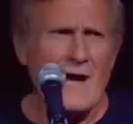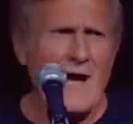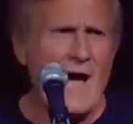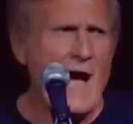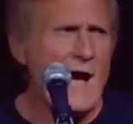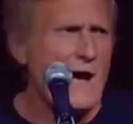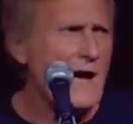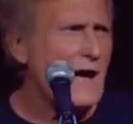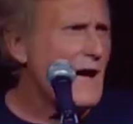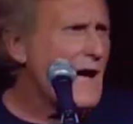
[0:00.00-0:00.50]

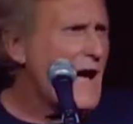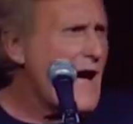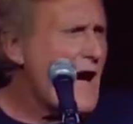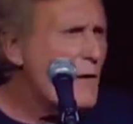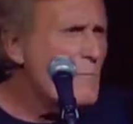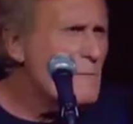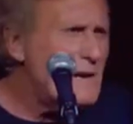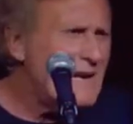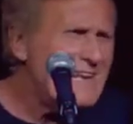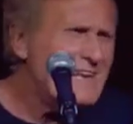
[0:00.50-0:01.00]

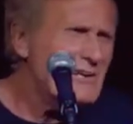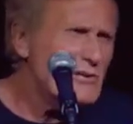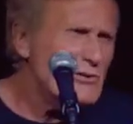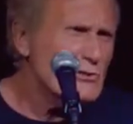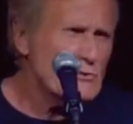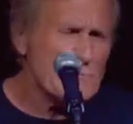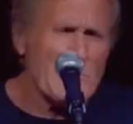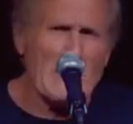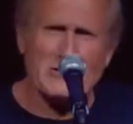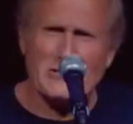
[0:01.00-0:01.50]
How many are
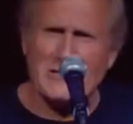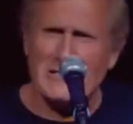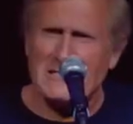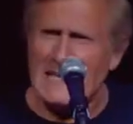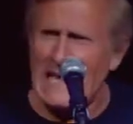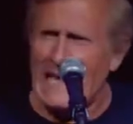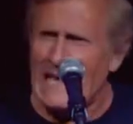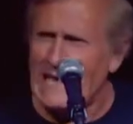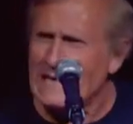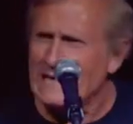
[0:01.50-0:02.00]
you supposed to
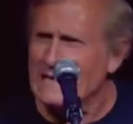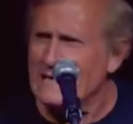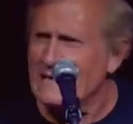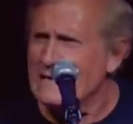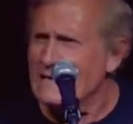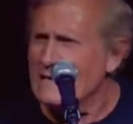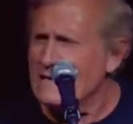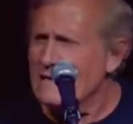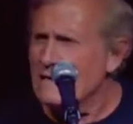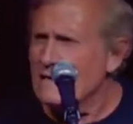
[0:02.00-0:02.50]
take?
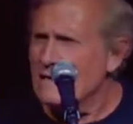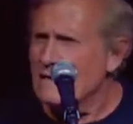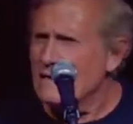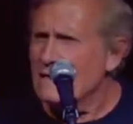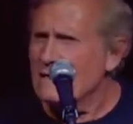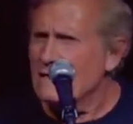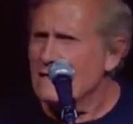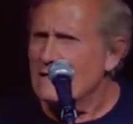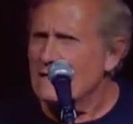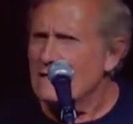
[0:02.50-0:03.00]

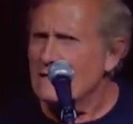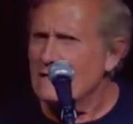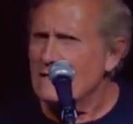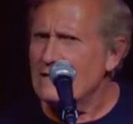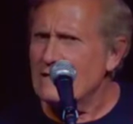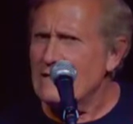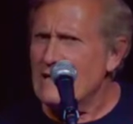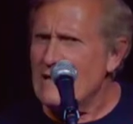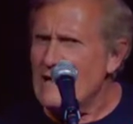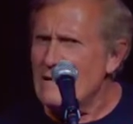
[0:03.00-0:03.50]

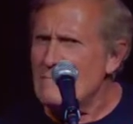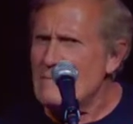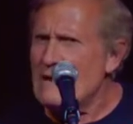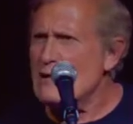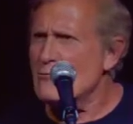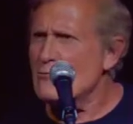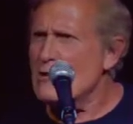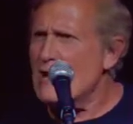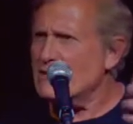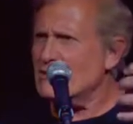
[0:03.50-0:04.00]
Yeah,
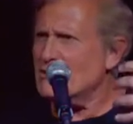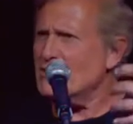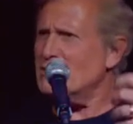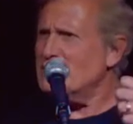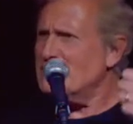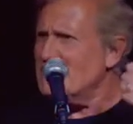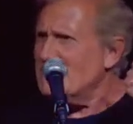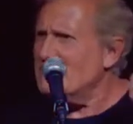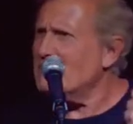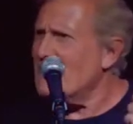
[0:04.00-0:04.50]
my
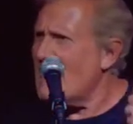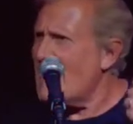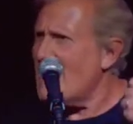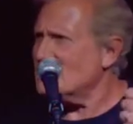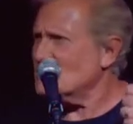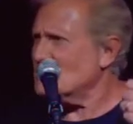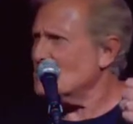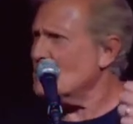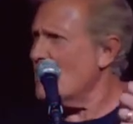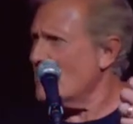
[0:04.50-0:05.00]
erection did
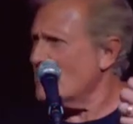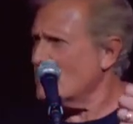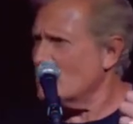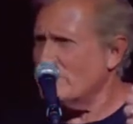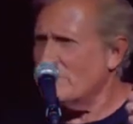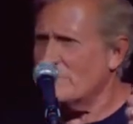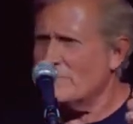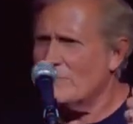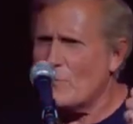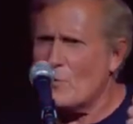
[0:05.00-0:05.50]
last
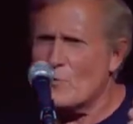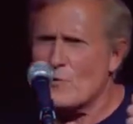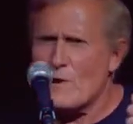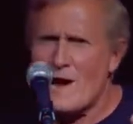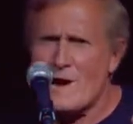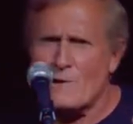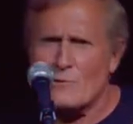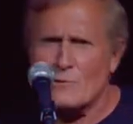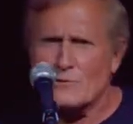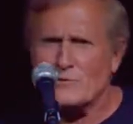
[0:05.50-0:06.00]
longer than 4
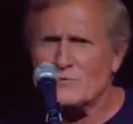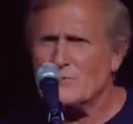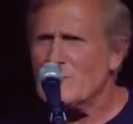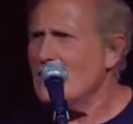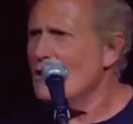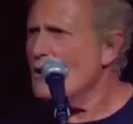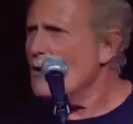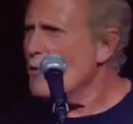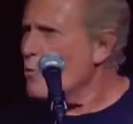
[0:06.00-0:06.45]
hours.